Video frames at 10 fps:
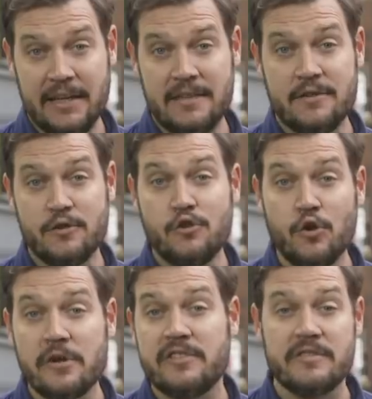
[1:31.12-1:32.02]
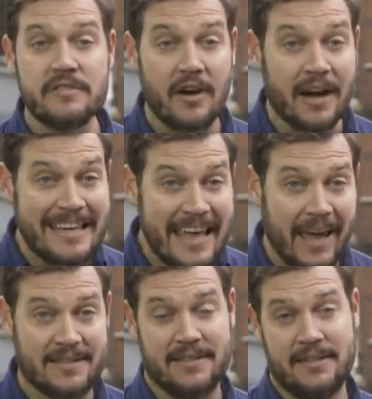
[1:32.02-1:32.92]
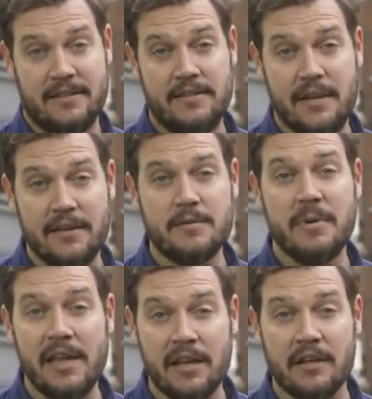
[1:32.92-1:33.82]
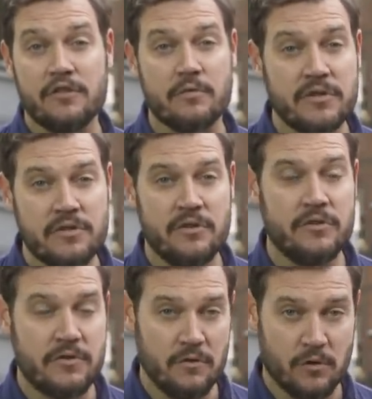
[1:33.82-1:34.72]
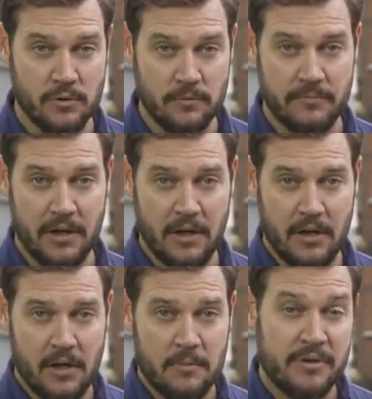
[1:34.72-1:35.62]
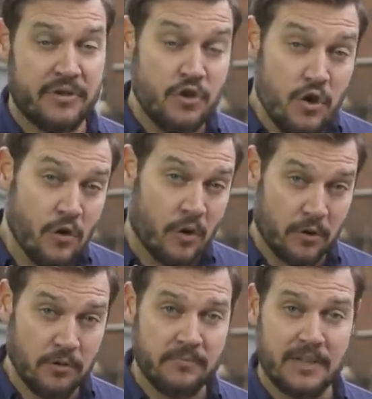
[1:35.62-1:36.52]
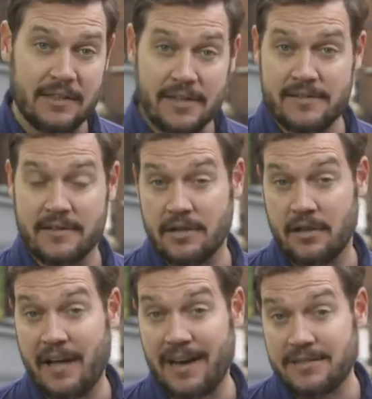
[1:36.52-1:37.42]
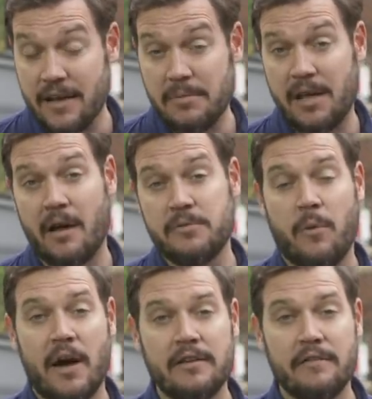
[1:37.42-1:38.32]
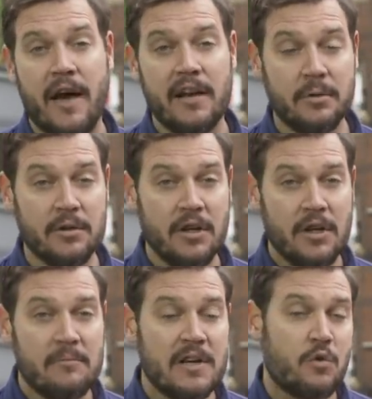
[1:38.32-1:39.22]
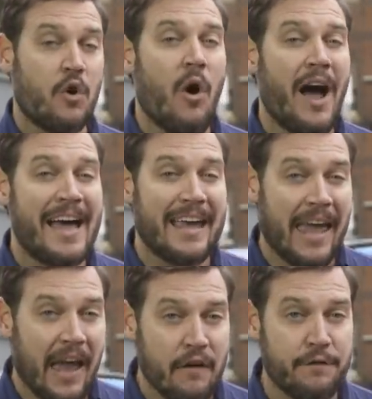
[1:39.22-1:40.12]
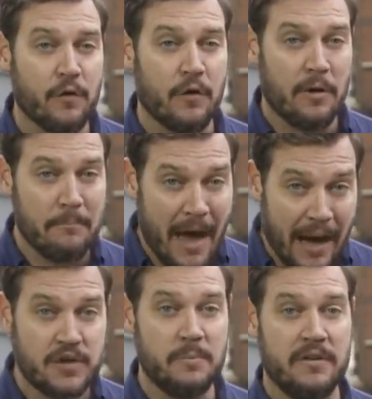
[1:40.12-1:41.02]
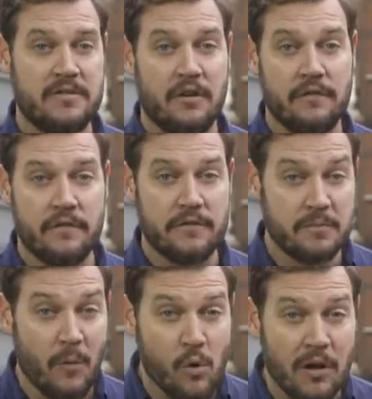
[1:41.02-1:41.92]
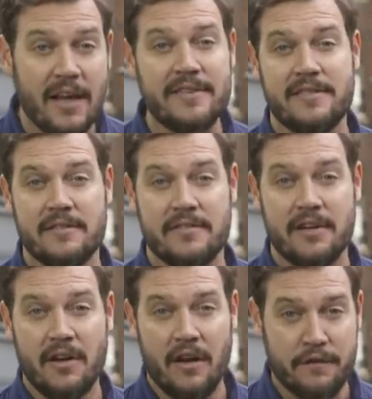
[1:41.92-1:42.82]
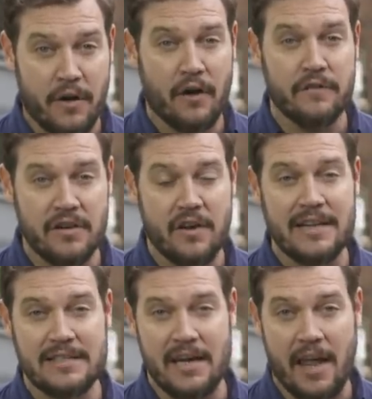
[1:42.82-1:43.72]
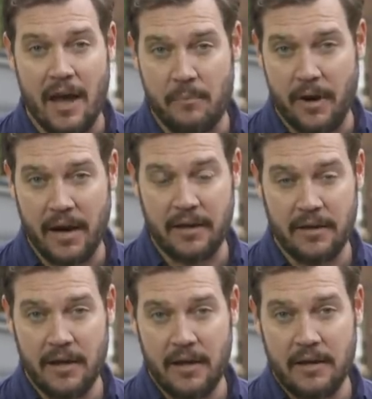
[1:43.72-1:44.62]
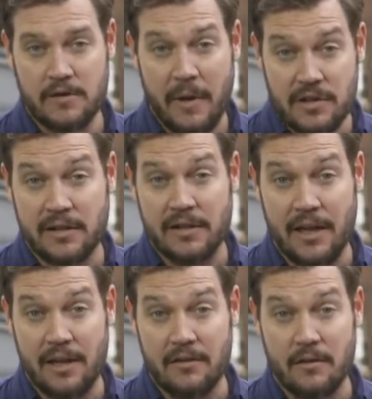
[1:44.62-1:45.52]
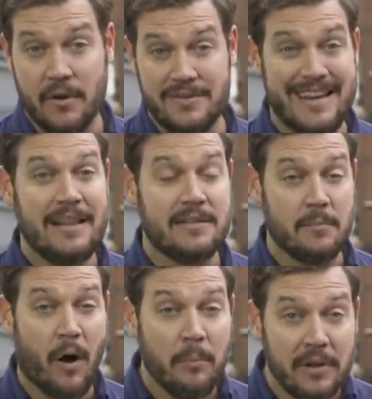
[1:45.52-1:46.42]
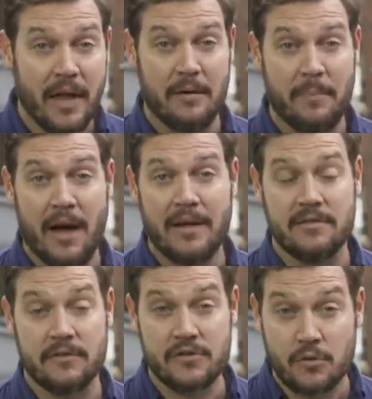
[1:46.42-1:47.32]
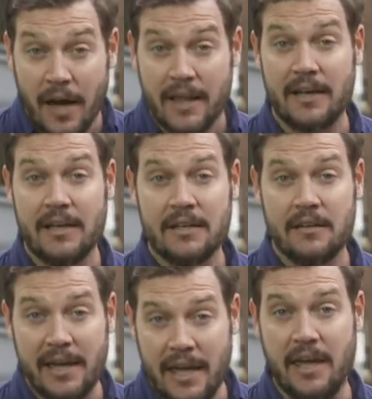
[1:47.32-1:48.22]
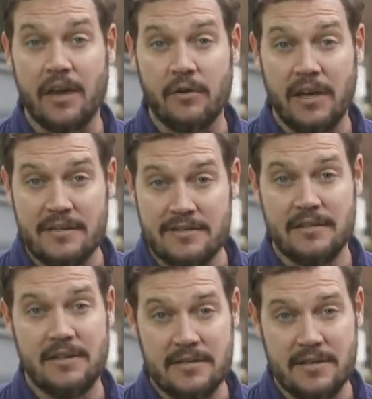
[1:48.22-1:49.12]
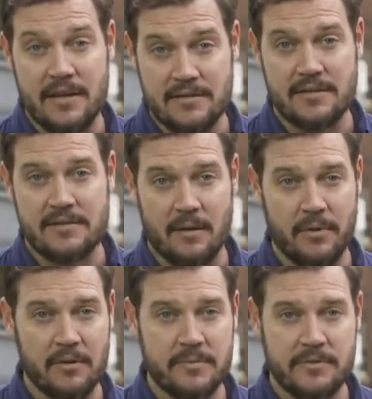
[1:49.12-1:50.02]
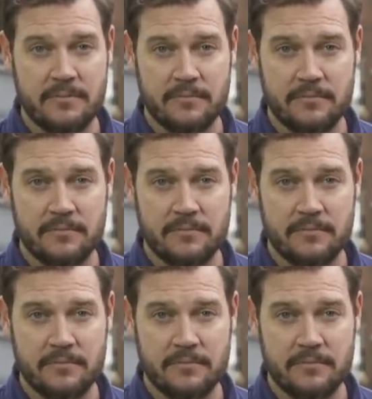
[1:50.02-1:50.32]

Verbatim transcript: it's the surest sign yet that things are beginning to return to normal. But the new normal, at least until a vaccine becomes widely available, must require careful management of small clusters of COVID 19 outbreak, especially in the most densely populated parts of Australia, like here in Sydney's eastern suburbs.